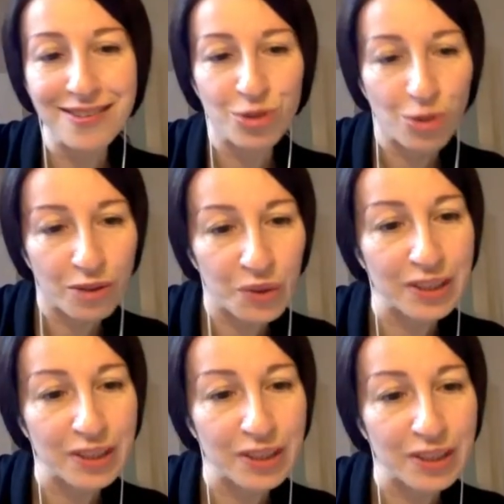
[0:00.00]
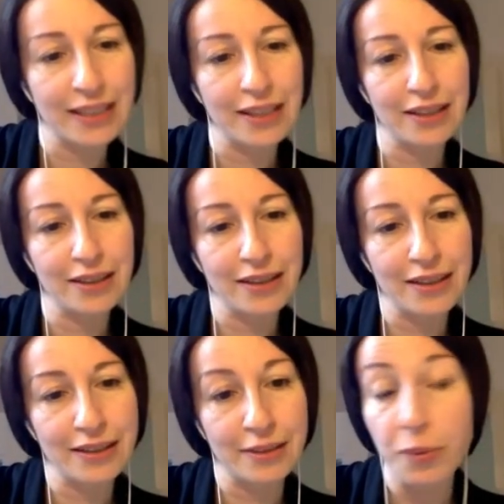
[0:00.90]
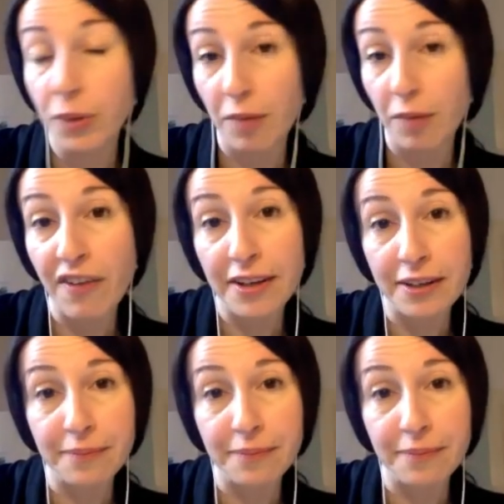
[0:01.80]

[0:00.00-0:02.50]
thoroughly in the book I'm writing.